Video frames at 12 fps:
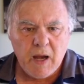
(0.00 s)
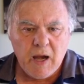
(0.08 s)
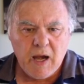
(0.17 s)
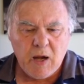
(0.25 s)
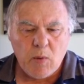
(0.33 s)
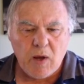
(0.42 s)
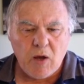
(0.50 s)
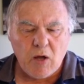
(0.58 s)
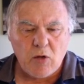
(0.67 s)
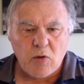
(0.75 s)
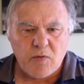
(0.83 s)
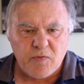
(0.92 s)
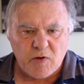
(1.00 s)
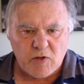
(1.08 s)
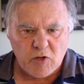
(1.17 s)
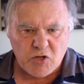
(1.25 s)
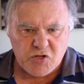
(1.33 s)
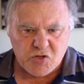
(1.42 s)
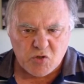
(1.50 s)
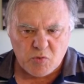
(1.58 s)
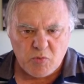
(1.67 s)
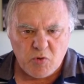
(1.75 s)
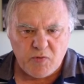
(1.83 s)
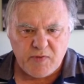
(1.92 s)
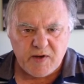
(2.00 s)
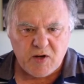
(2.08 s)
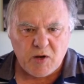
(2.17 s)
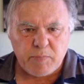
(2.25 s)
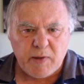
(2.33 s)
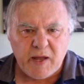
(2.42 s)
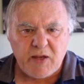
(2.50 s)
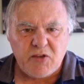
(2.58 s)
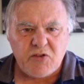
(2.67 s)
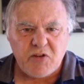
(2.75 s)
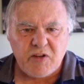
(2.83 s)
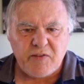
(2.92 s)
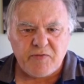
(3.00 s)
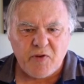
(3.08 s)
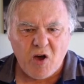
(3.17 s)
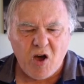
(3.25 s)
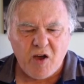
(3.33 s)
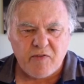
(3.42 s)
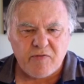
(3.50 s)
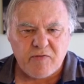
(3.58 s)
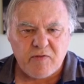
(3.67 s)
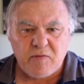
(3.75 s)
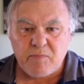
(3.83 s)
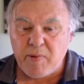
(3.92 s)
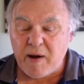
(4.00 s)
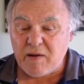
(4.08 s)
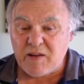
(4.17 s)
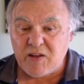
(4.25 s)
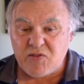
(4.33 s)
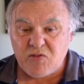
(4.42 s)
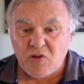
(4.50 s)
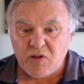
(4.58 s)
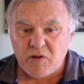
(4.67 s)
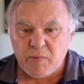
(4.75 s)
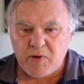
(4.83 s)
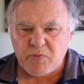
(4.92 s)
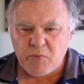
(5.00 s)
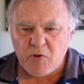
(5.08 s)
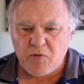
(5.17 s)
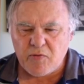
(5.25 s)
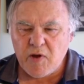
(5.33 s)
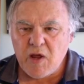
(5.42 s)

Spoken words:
Anyway, I looked for a logical move here and I played d5. Apparently it's not the best move.